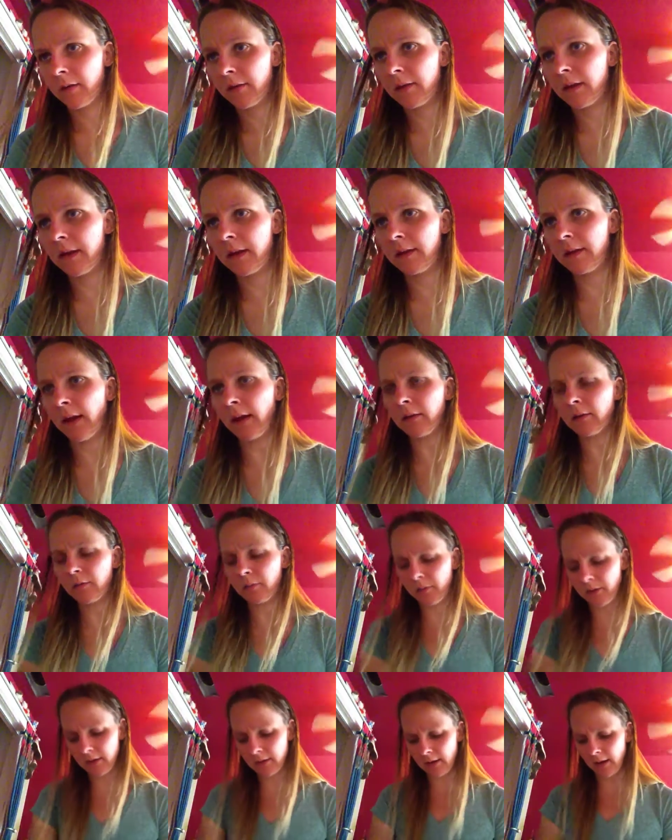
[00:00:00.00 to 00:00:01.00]
The next
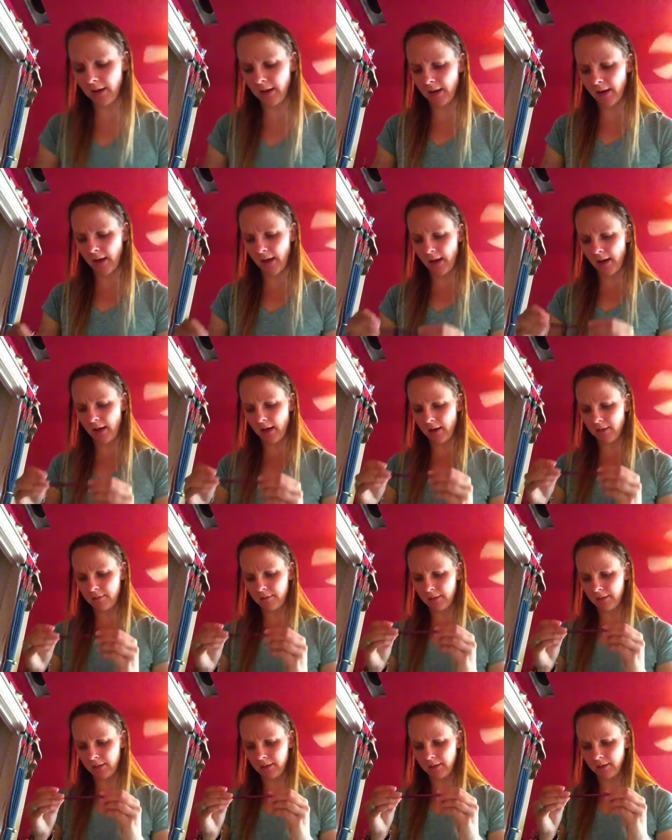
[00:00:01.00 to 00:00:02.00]
one I have
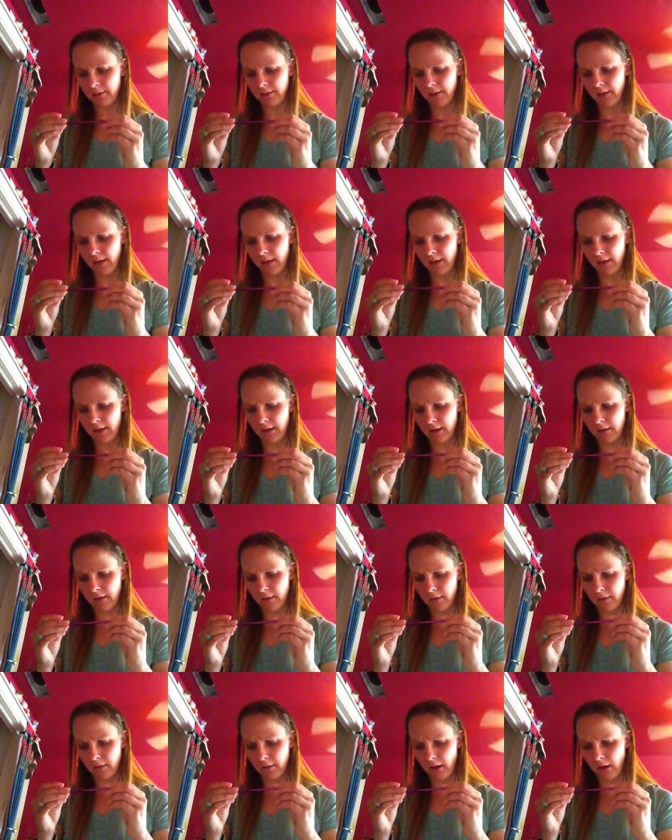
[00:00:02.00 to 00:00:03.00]
is
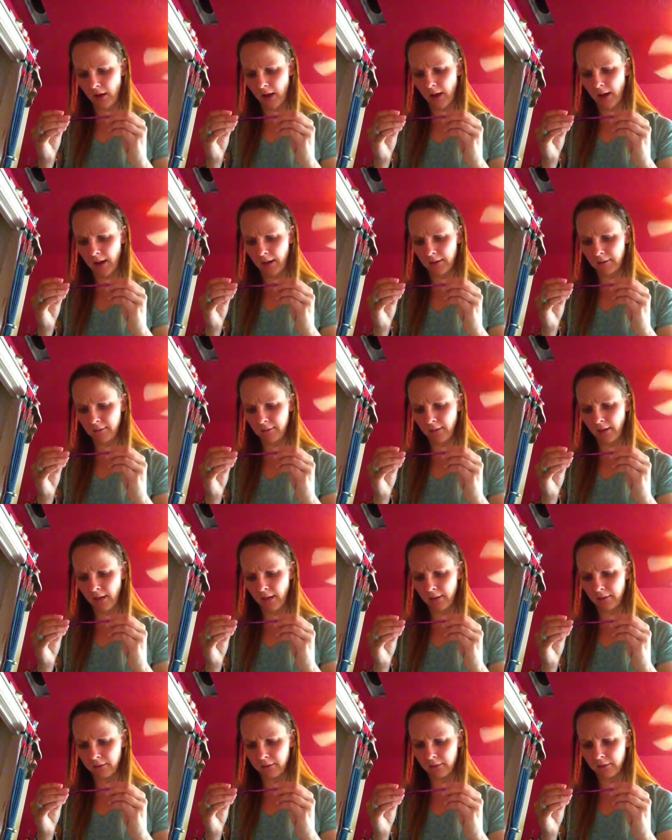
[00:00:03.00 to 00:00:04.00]
a i
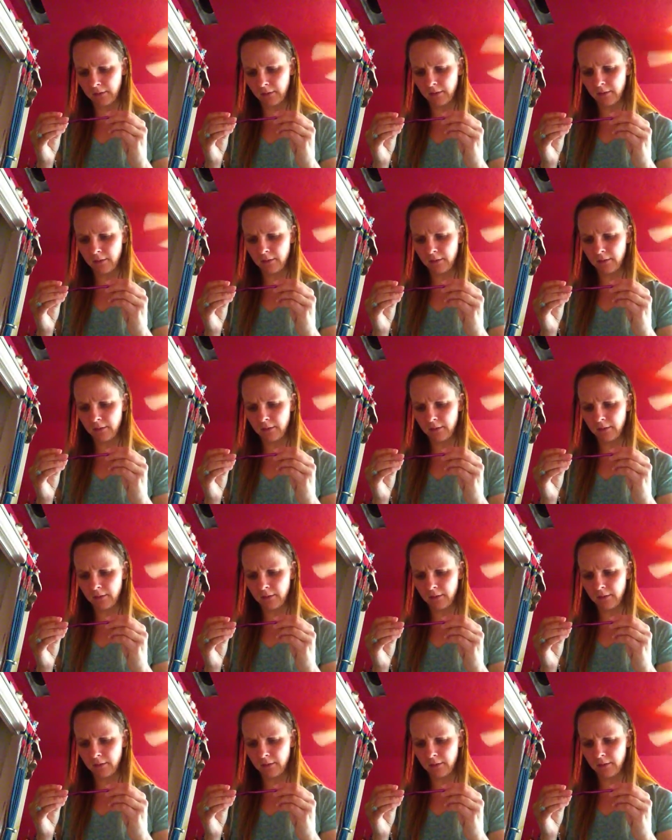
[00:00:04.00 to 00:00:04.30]
sash